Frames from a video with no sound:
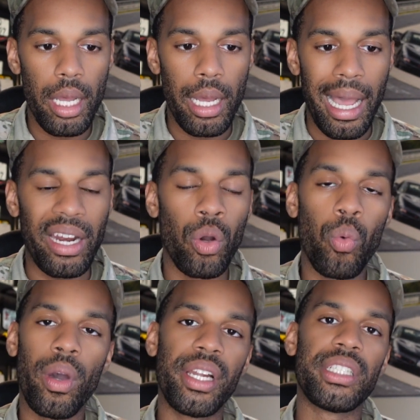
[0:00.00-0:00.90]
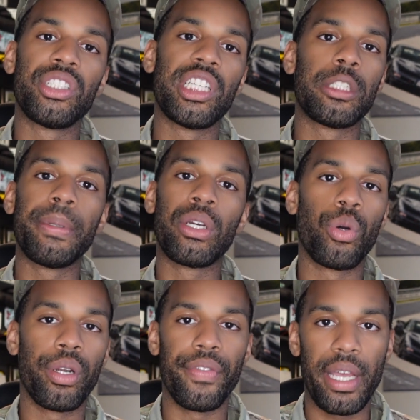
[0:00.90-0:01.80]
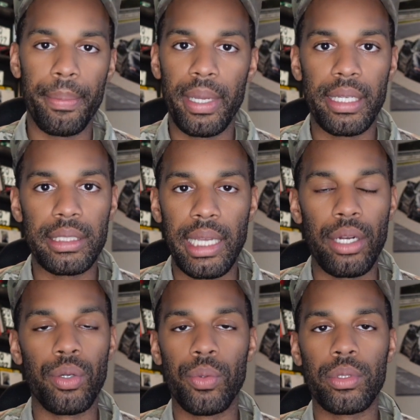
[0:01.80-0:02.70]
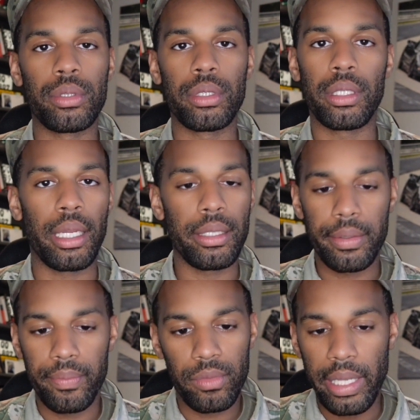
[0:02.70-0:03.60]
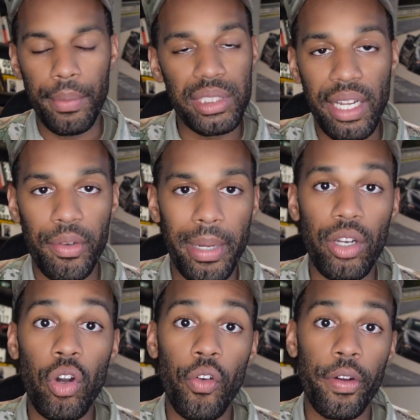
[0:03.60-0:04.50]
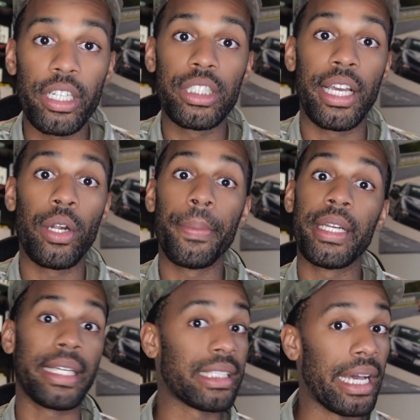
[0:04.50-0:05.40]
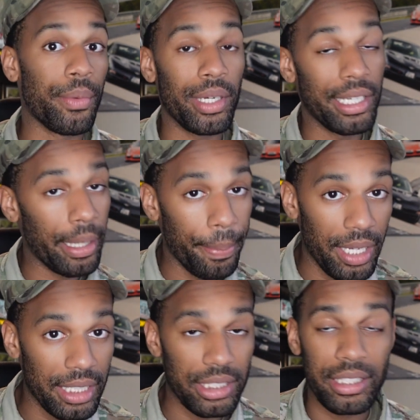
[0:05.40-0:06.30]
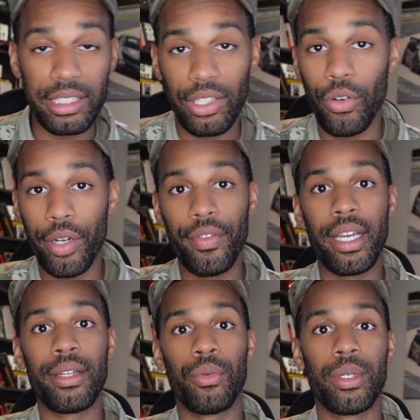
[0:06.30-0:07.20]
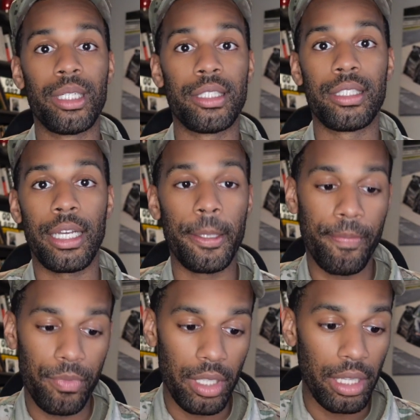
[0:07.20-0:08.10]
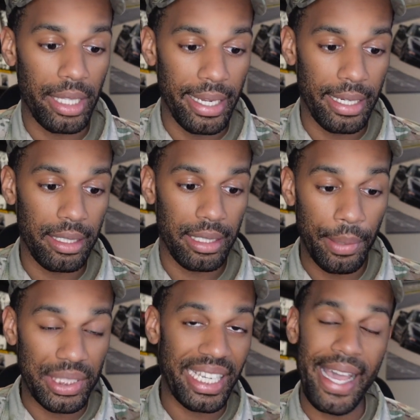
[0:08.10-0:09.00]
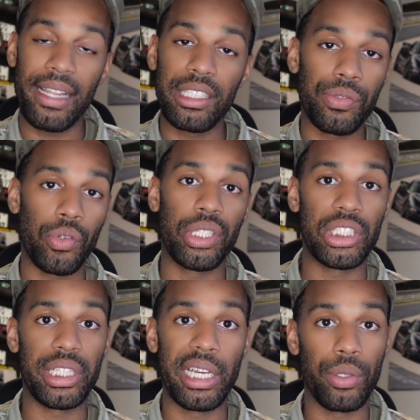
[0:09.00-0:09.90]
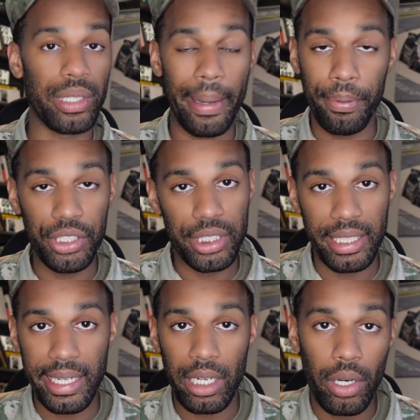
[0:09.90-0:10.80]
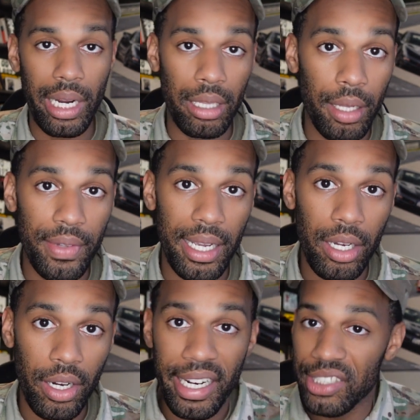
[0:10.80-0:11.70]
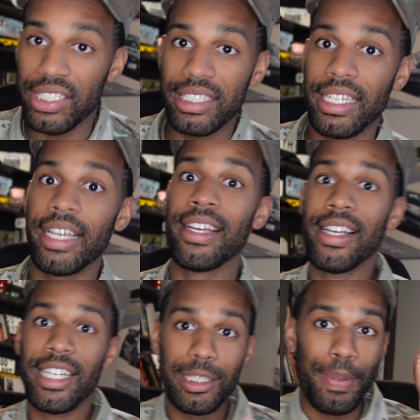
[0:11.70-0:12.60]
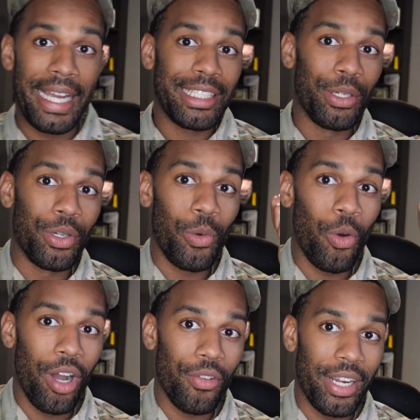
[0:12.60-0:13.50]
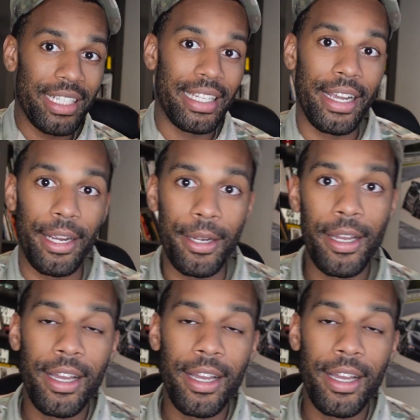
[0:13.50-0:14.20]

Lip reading: I don't want it to just be Corvette based. I don't, like, that was never my goal for the channel, but that's kind of what it ended up being, just because the Corvette was like the thing. It was the catalyst for this channel, and I appreciate that car. I love that car. As you can see, it's back there on the wall right there.